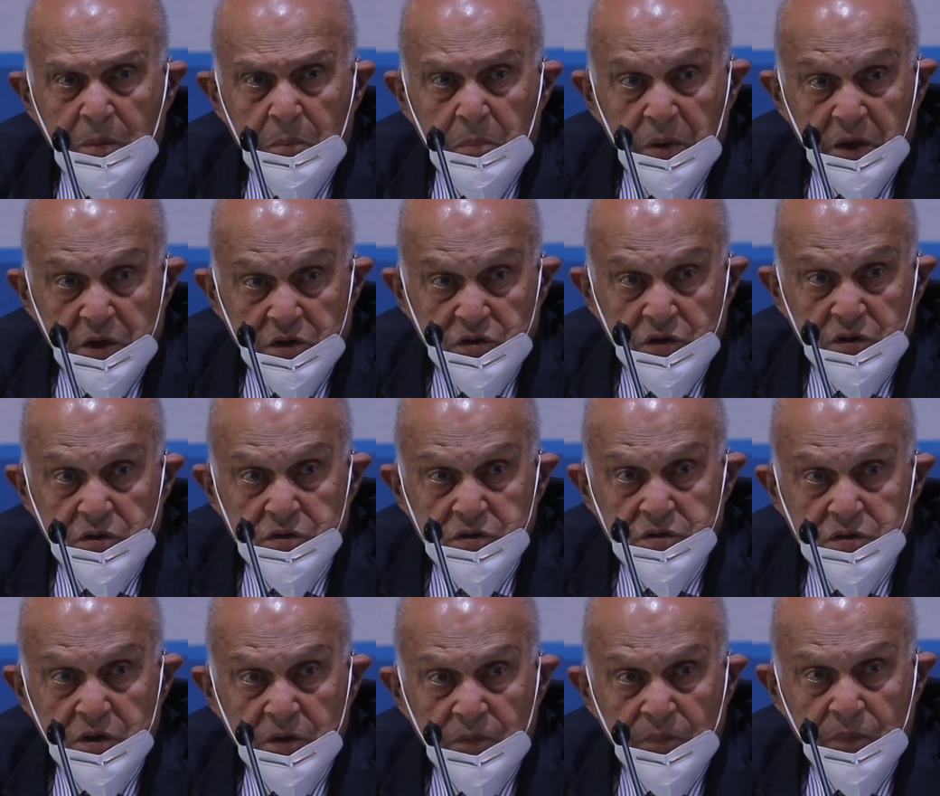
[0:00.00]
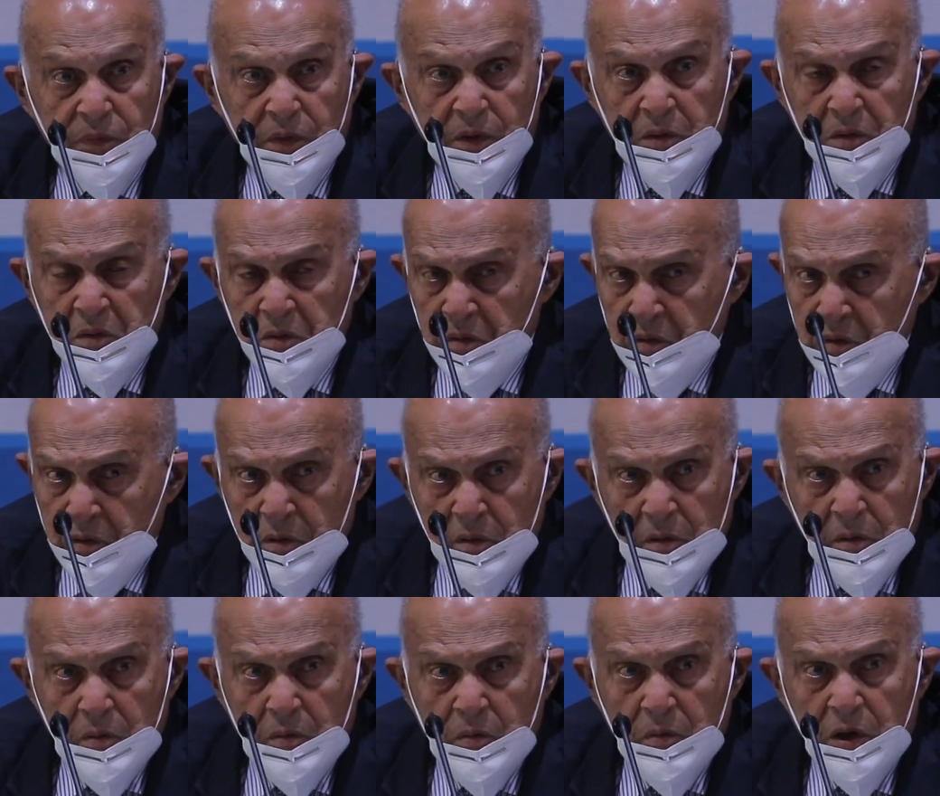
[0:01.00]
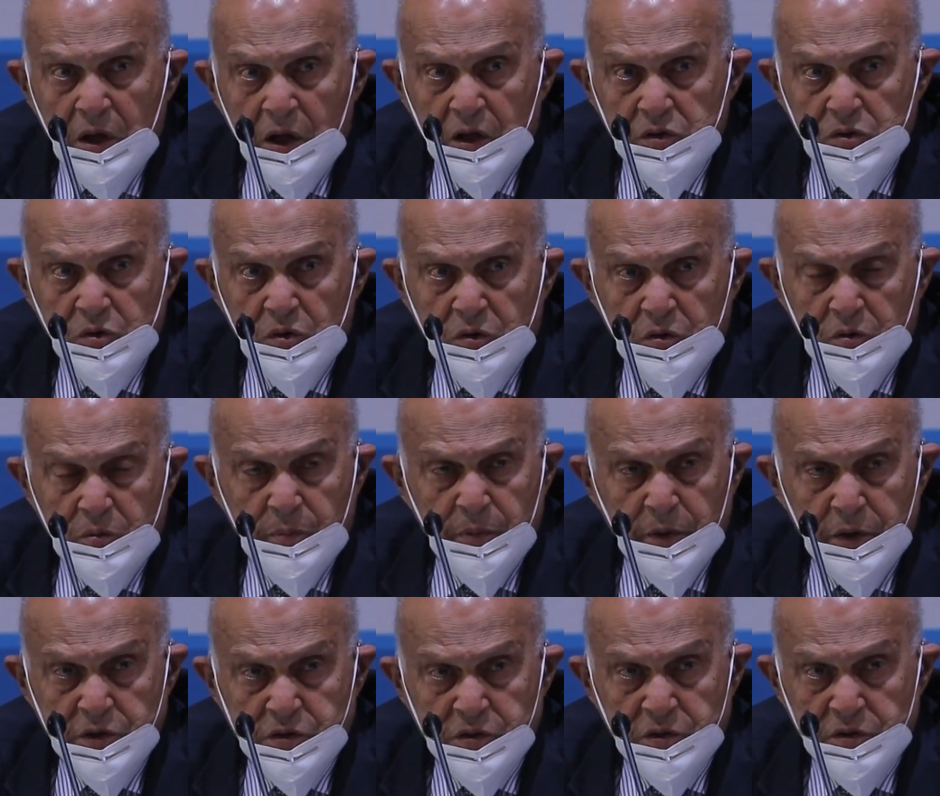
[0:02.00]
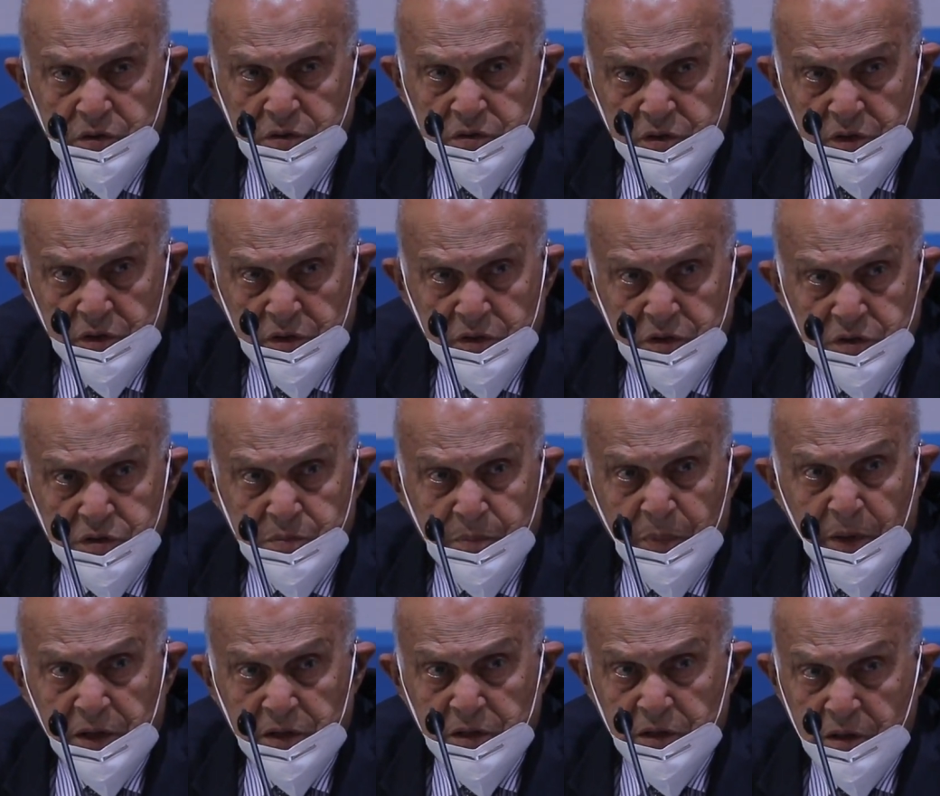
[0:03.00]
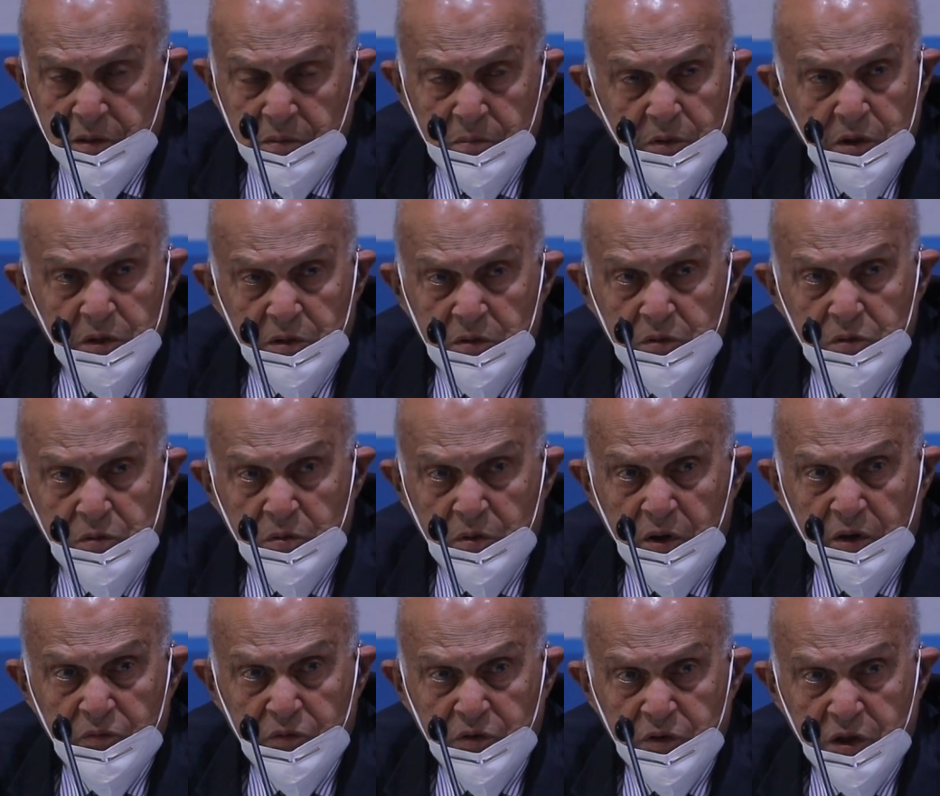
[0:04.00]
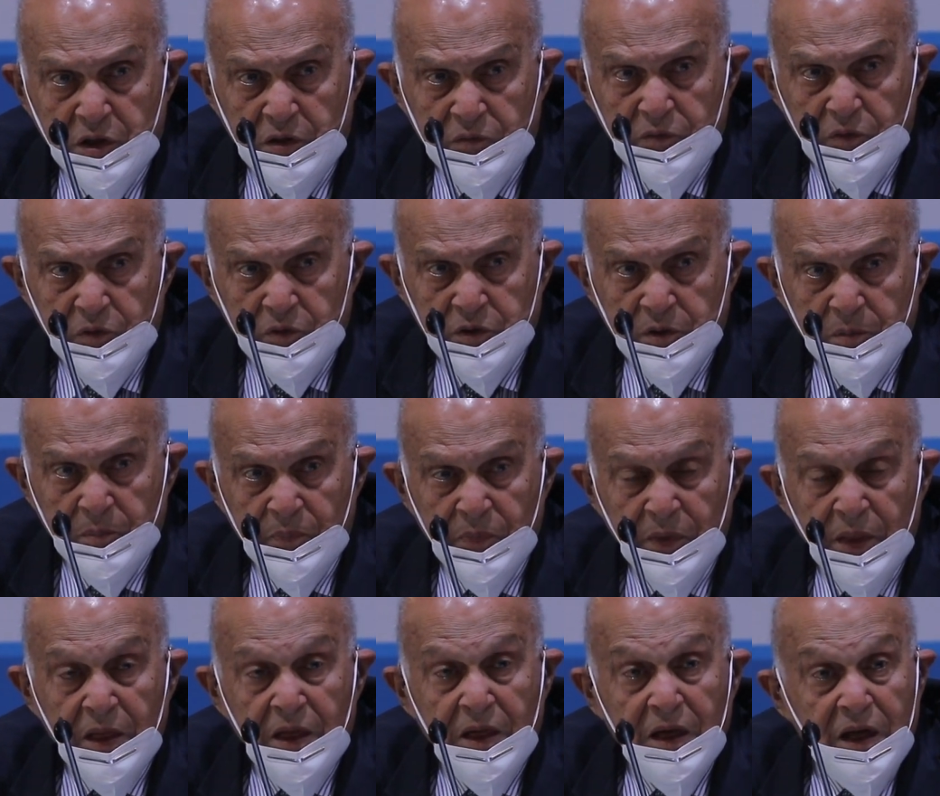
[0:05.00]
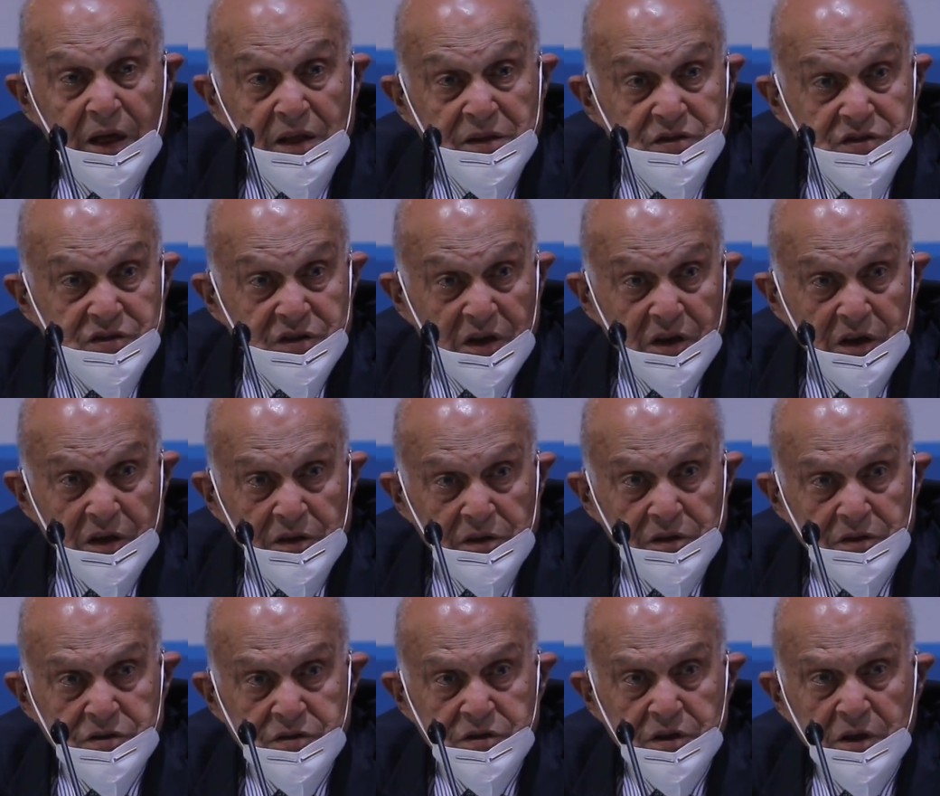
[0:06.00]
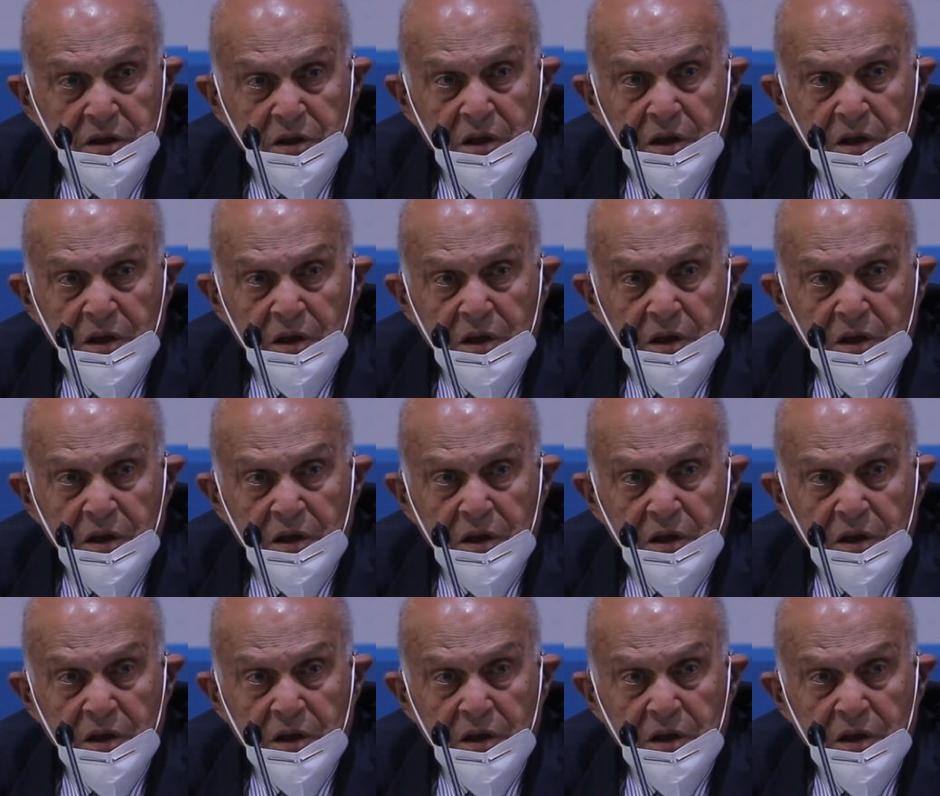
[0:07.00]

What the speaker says: Patients, we adore patients and respect them and do everything for them, and science.